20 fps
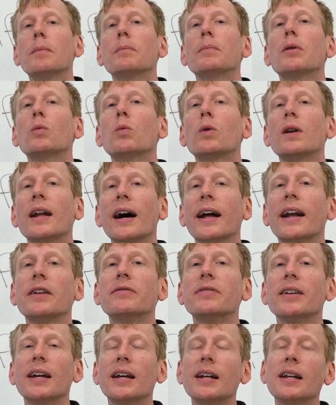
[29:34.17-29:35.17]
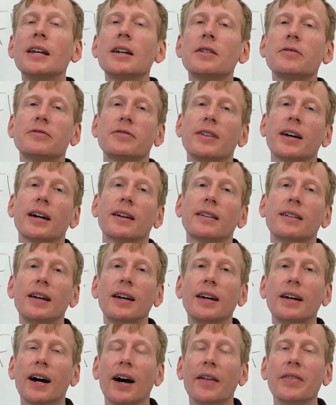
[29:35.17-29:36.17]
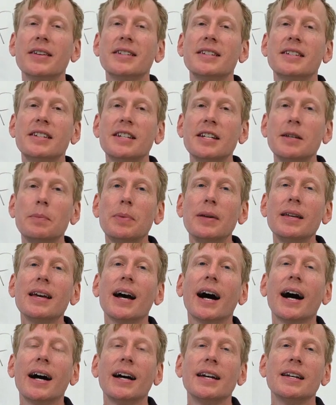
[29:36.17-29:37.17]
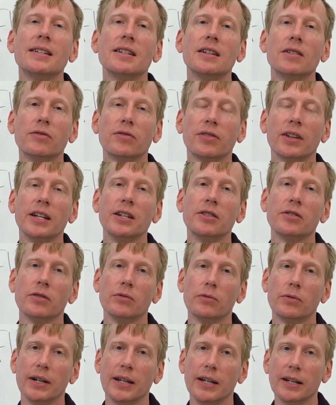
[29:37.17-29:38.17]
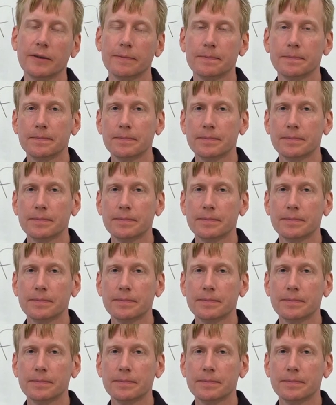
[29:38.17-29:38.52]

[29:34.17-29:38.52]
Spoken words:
but would not have any effect on the CPI's inflation rate.